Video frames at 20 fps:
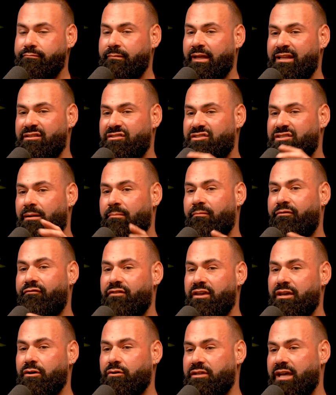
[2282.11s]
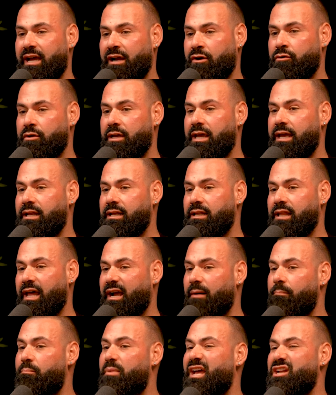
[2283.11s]
in some field that created like
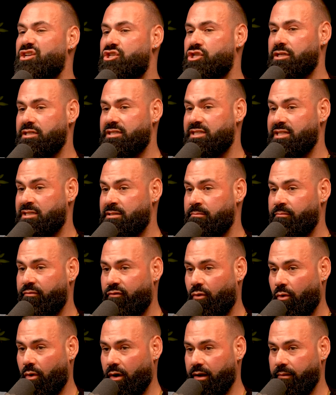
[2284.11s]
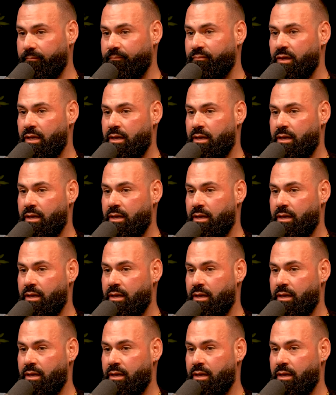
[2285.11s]
a pension system for him,